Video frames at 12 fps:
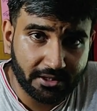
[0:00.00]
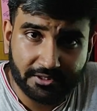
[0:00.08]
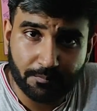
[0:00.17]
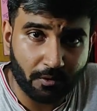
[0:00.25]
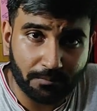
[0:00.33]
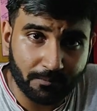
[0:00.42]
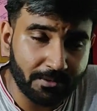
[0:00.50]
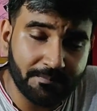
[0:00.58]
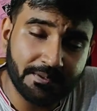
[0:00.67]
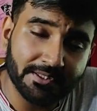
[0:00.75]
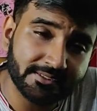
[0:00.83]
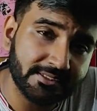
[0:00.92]
it probably
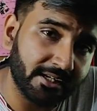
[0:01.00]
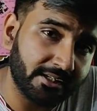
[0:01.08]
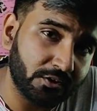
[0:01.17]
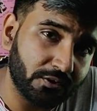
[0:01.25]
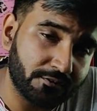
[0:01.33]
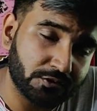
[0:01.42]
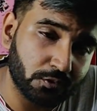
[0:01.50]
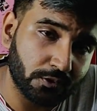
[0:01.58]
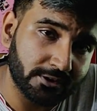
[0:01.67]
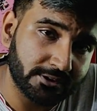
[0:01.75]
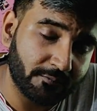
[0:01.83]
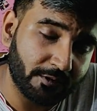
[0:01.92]
means that you have
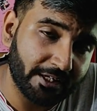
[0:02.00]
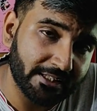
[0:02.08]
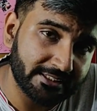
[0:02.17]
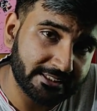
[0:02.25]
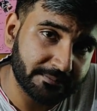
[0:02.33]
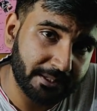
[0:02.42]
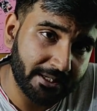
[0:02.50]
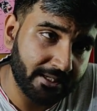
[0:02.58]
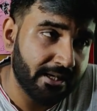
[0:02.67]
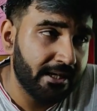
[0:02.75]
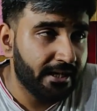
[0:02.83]
stolen someone else's bike.